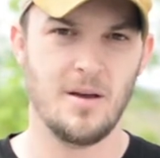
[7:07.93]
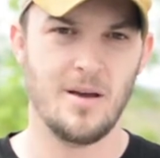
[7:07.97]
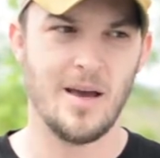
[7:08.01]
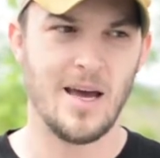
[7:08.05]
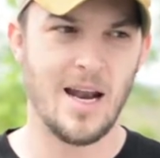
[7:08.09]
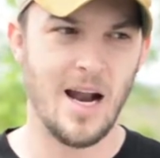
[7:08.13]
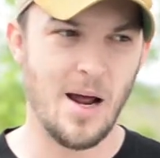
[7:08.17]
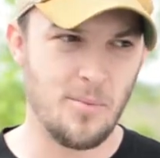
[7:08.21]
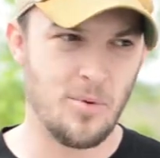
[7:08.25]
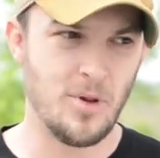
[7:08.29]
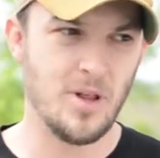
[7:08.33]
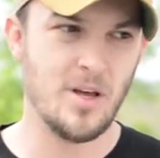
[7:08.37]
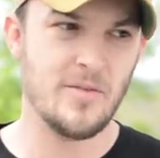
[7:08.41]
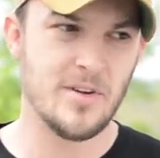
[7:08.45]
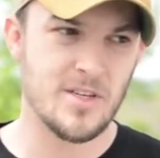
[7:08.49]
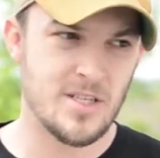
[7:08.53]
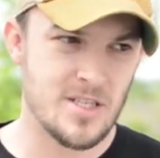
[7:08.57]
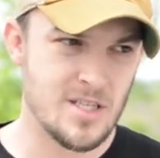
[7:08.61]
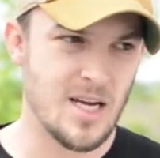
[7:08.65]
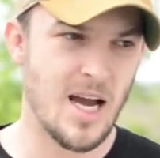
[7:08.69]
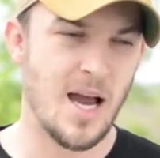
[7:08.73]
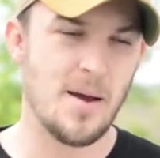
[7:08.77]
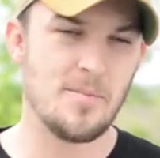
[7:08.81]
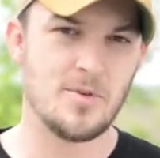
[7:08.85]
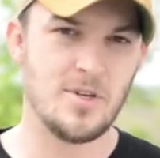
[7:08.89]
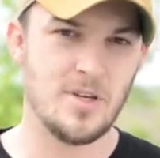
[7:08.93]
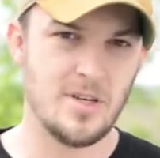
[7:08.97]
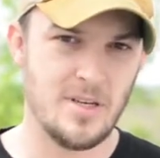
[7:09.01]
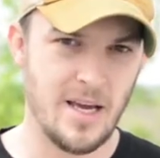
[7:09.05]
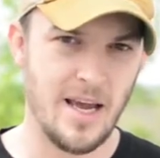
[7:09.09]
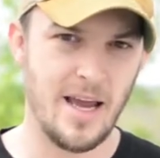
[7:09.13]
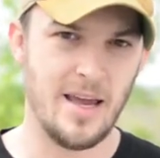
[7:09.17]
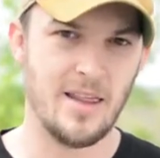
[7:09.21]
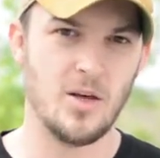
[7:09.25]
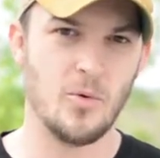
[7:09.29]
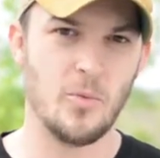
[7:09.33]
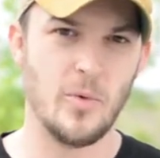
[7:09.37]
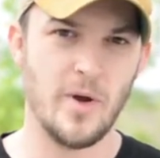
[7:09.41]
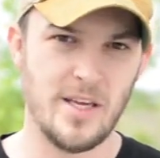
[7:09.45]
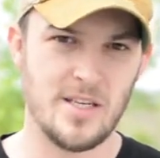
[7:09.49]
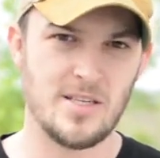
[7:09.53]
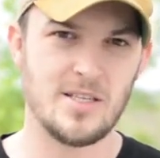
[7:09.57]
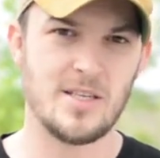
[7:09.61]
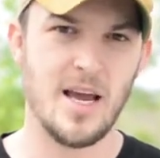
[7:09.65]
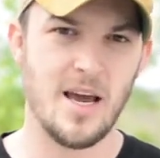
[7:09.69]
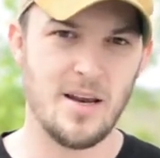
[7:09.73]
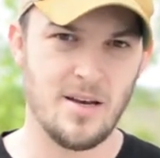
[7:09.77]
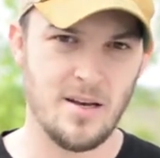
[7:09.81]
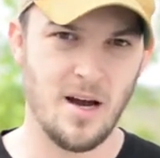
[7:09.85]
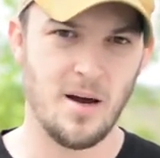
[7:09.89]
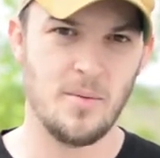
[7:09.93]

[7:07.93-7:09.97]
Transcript: And I believe it's time today that we stand